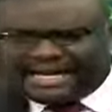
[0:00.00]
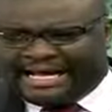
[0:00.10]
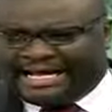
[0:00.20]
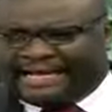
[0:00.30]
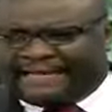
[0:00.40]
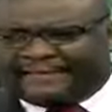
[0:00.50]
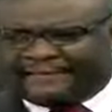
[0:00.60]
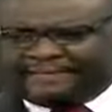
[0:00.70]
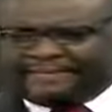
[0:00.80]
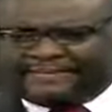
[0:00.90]

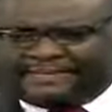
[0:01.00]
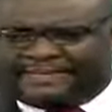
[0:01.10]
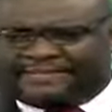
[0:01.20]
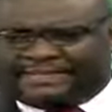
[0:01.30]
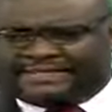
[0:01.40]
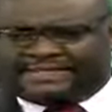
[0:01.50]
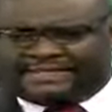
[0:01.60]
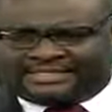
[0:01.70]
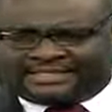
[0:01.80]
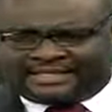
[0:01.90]
that basically
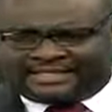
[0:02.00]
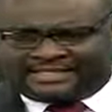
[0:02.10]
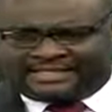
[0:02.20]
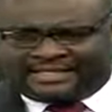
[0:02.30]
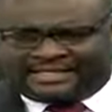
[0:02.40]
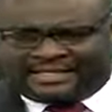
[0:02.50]
says,